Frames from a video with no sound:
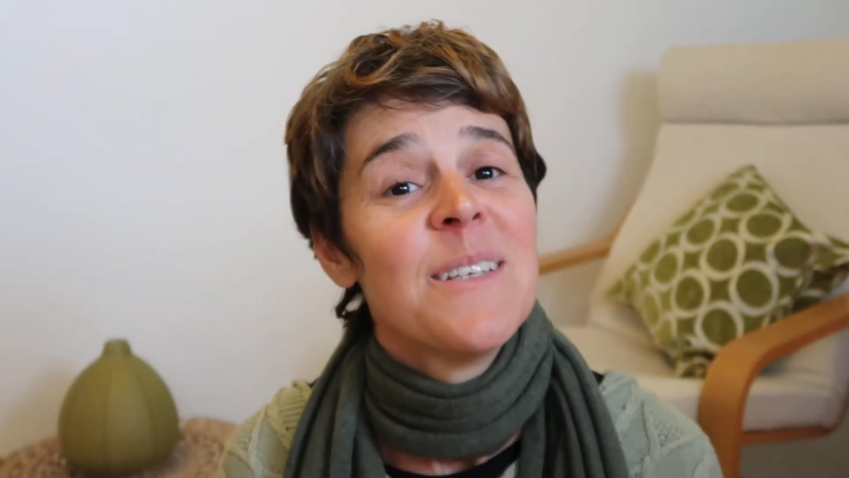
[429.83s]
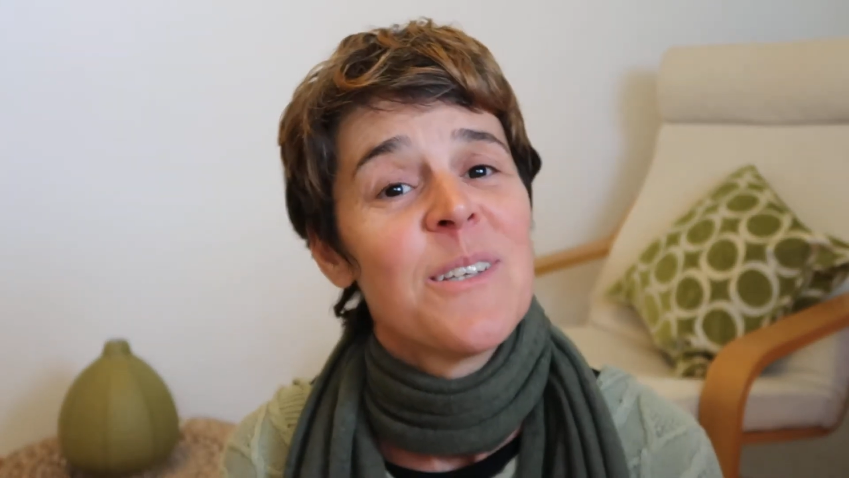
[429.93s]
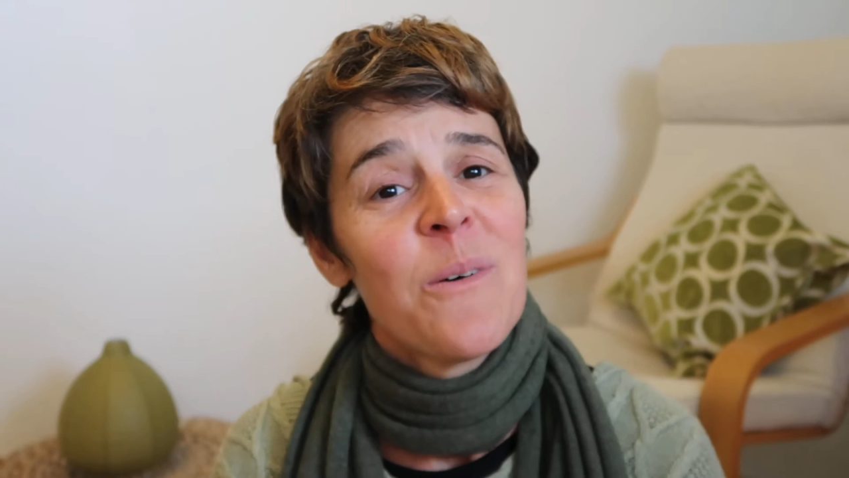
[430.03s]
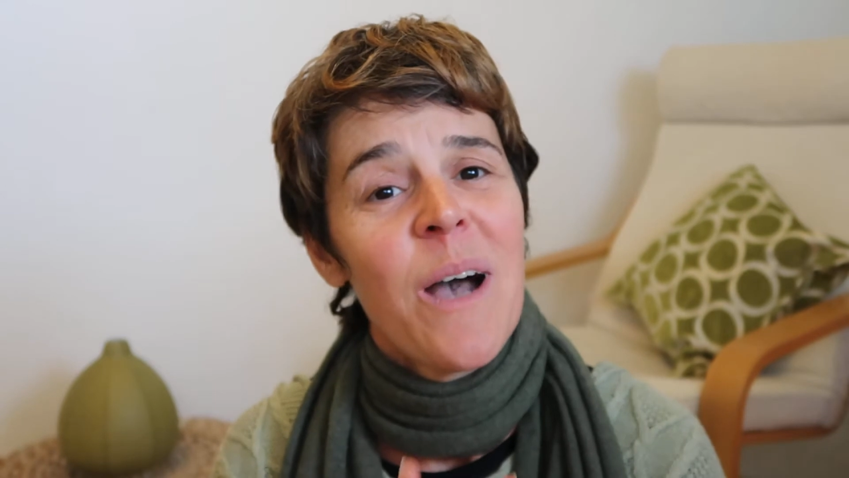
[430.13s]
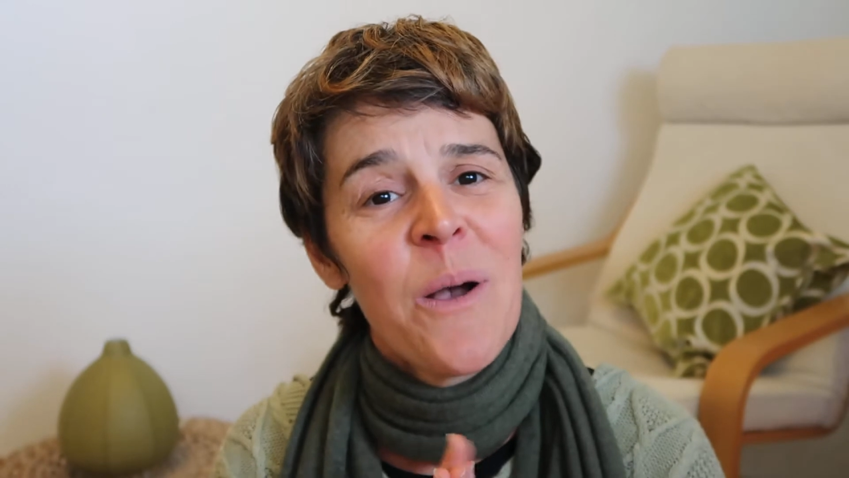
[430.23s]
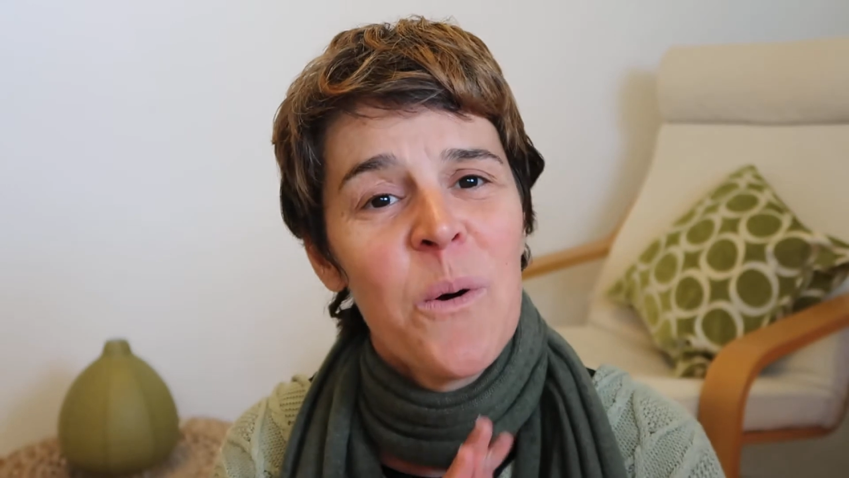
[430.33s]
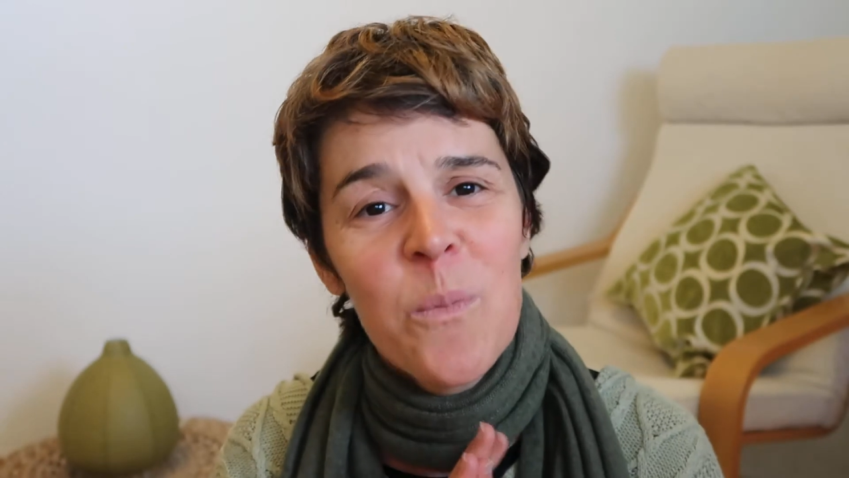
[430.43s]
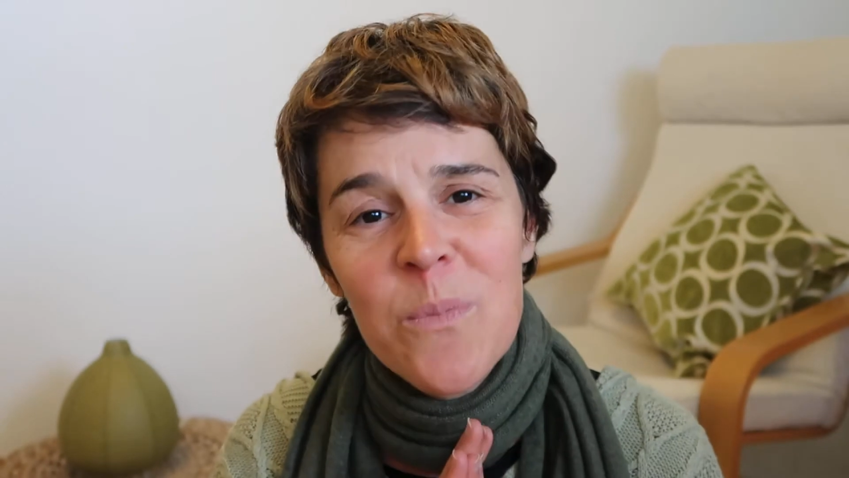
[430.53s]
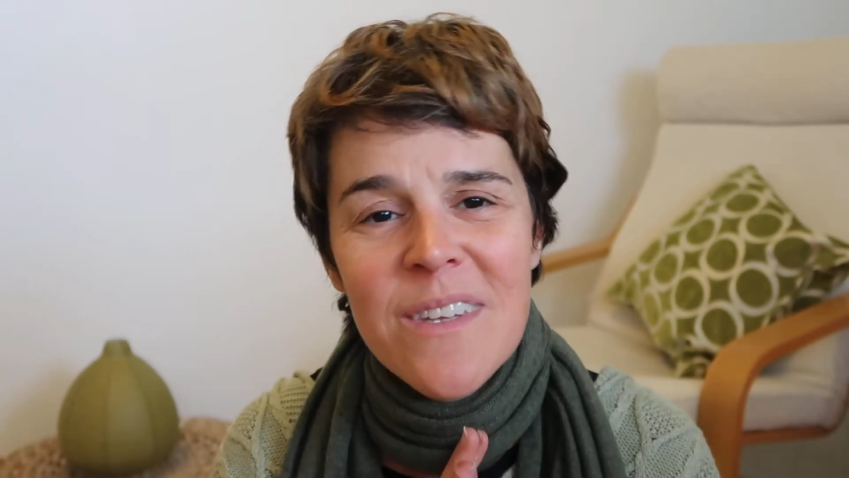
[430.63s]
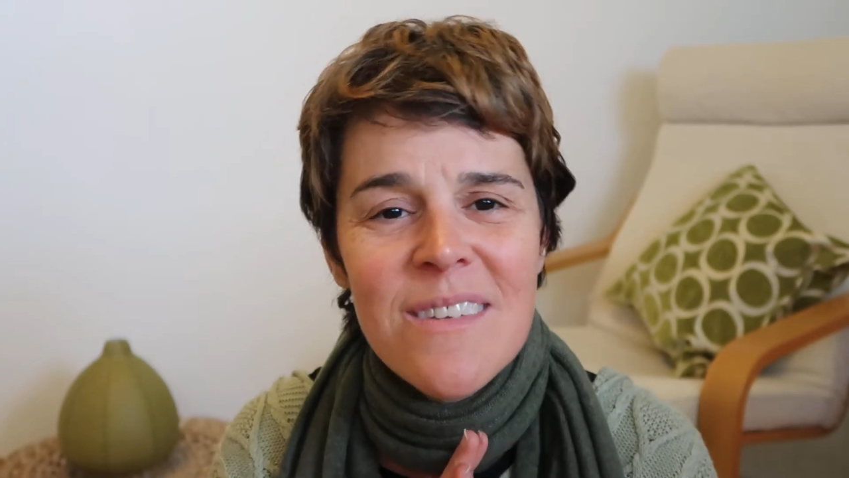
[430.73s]
So I
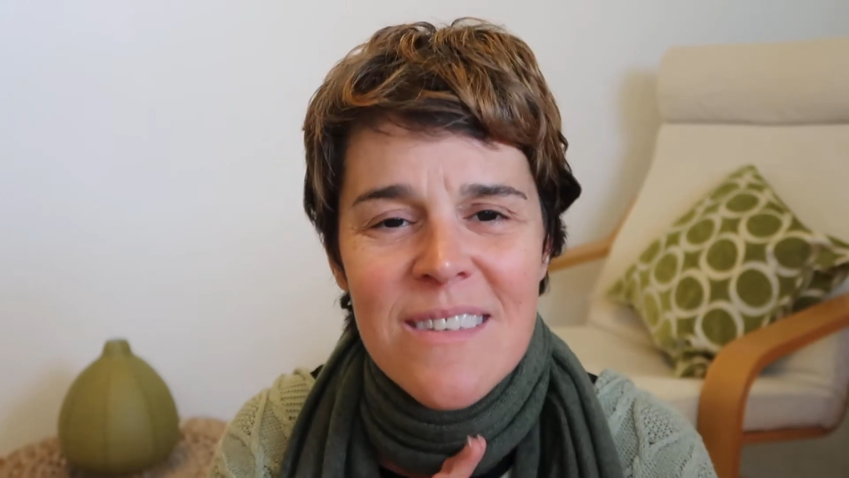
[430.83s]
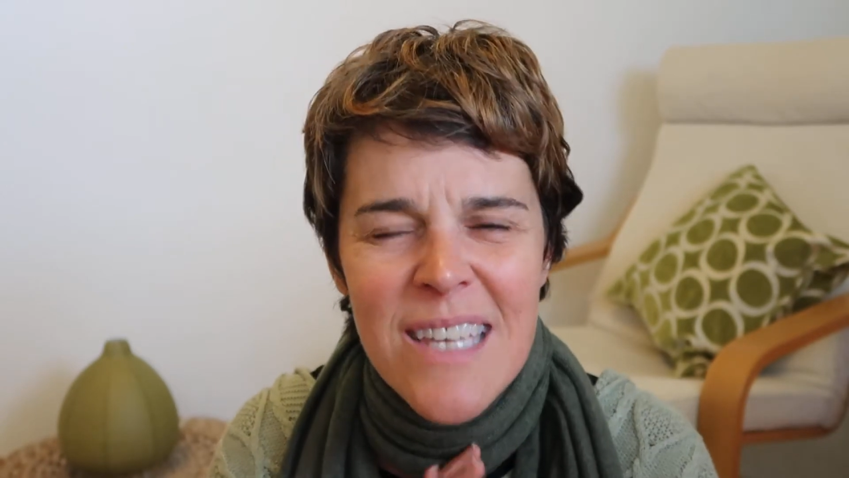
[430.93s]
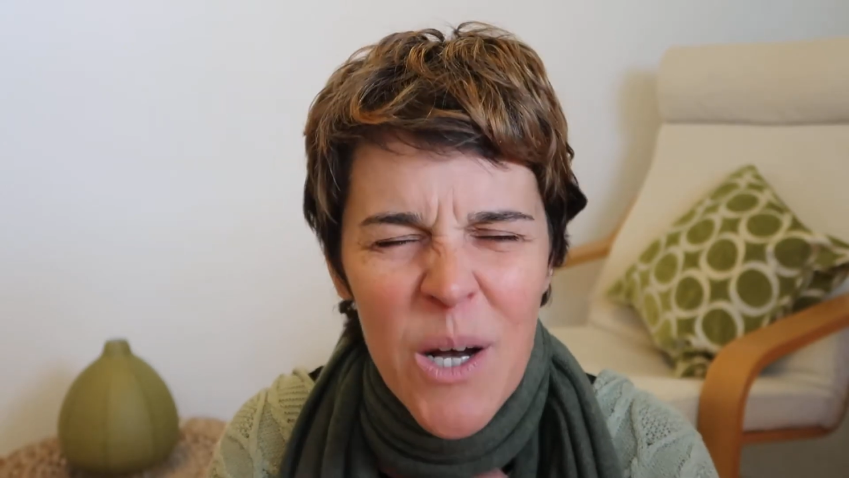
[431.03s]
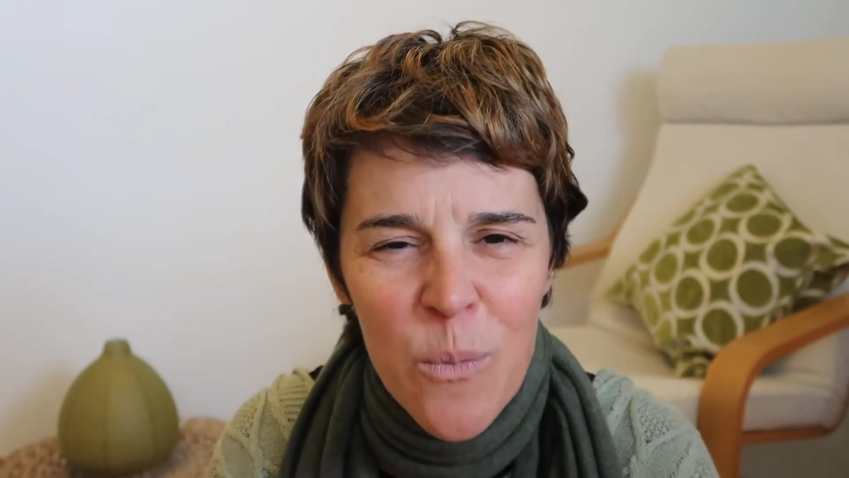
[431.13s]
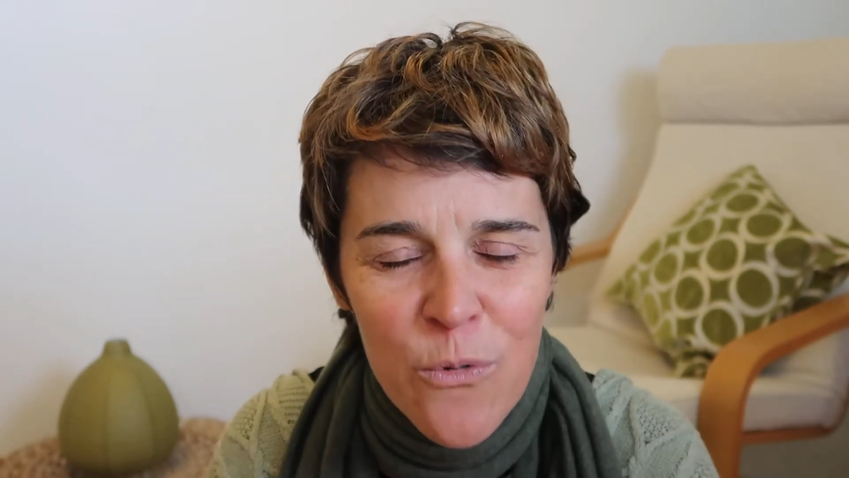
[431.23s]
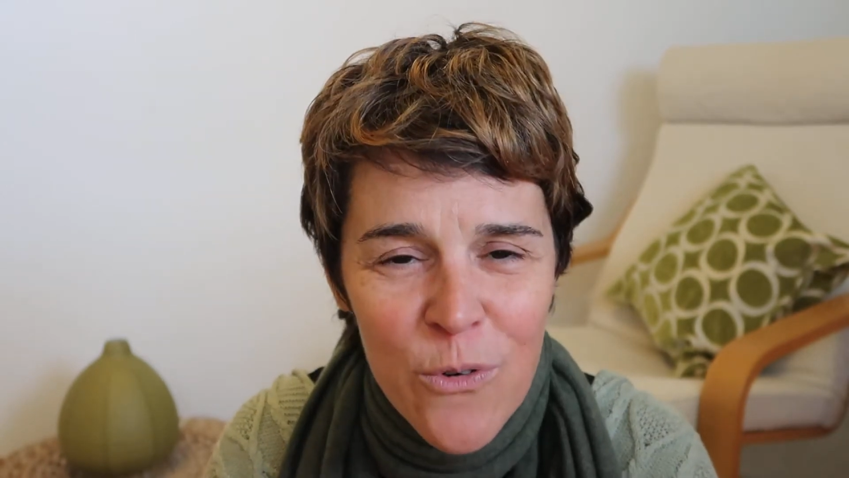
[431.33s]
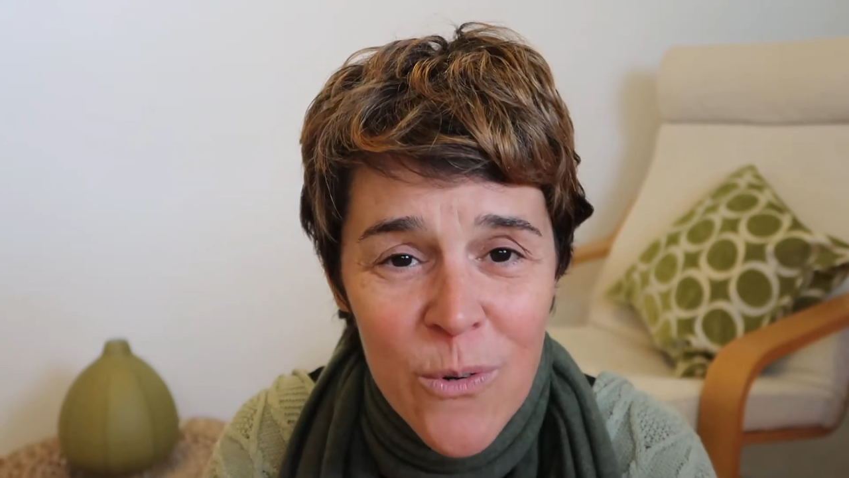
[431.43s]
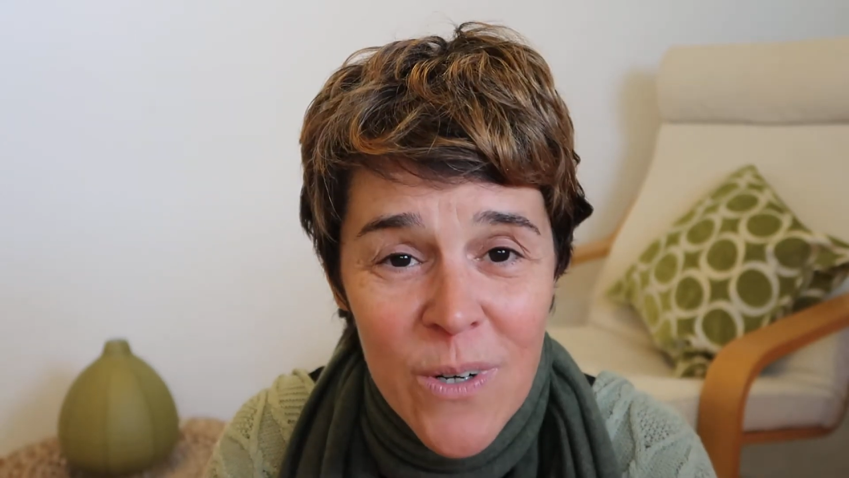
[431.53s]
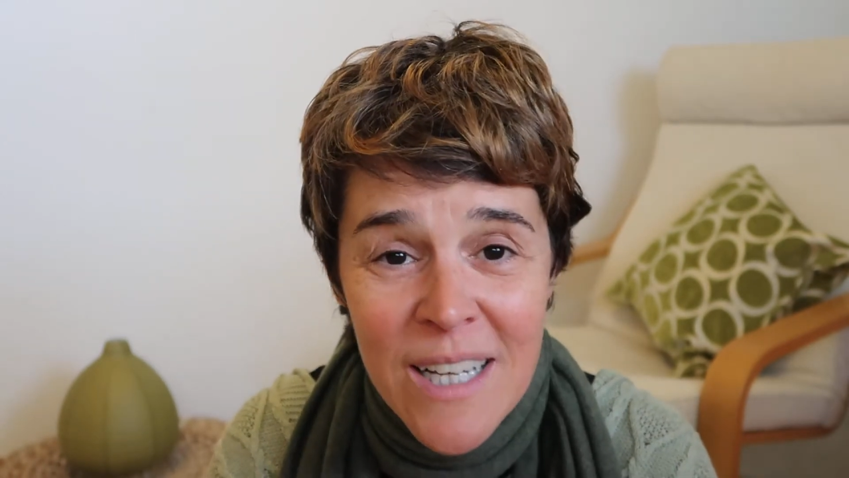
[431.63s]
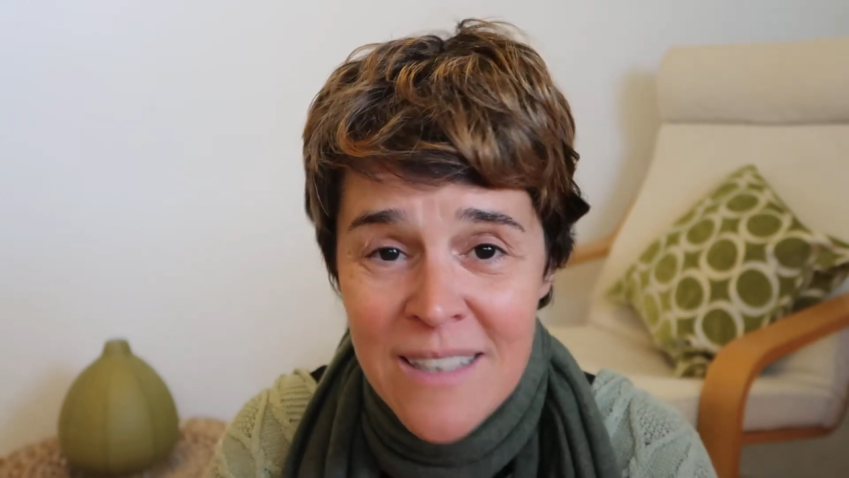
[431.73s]
hope this is helpful,